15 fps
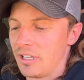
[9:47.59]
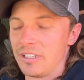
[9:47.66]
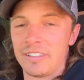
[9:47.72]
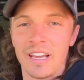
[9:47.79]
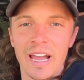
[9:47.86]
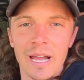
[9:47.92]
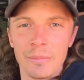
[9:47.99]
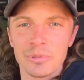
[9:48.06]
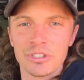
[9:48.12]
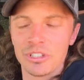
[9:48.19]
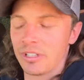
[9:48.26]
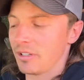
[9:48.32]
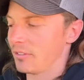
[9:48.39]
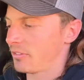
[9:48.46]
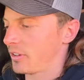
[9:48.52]
tap
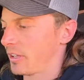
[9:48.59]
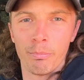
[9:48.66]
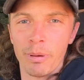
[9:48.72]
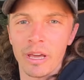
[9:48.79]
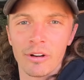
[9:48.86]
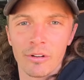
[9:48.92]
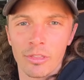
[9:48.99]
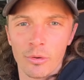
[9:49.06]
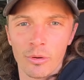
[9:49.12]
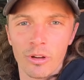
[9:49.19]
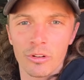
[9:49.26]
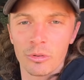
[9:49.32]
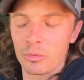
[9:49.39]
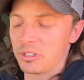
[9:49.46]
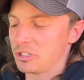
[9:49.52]
shift, better
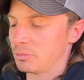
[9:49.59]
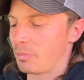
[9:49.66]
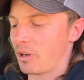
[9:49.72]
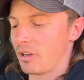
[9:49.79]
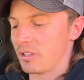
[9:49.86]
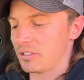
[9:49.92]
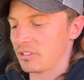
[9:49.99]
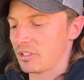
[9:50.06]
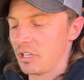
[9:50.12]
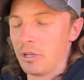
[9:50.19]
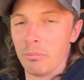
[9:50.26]
throttle response,